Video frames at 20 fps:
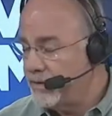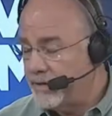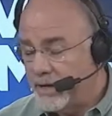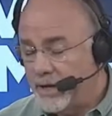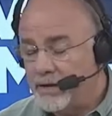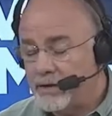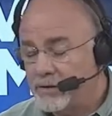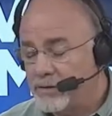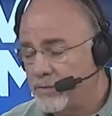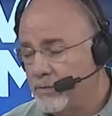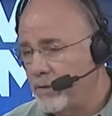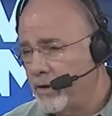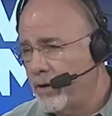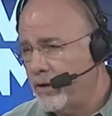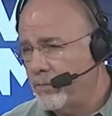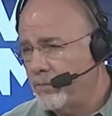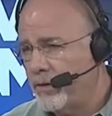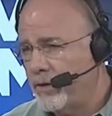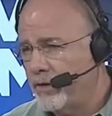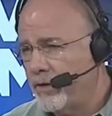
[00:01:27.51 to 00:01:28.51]
debt is
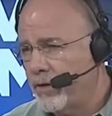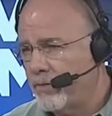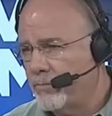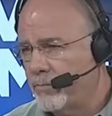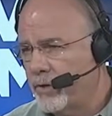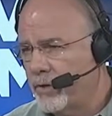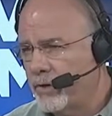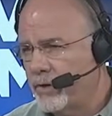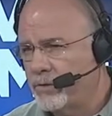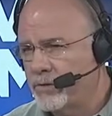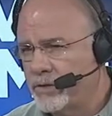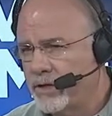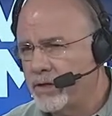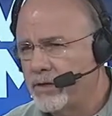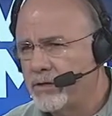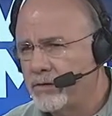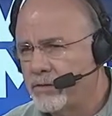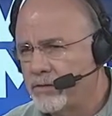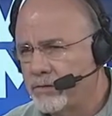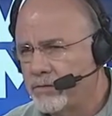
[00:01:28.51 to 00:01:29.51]
created by the government. It goes
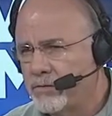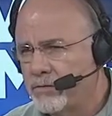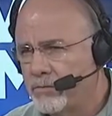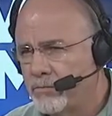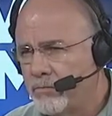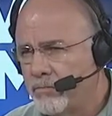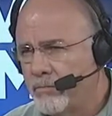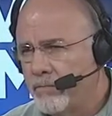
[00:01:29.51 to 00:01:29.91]
into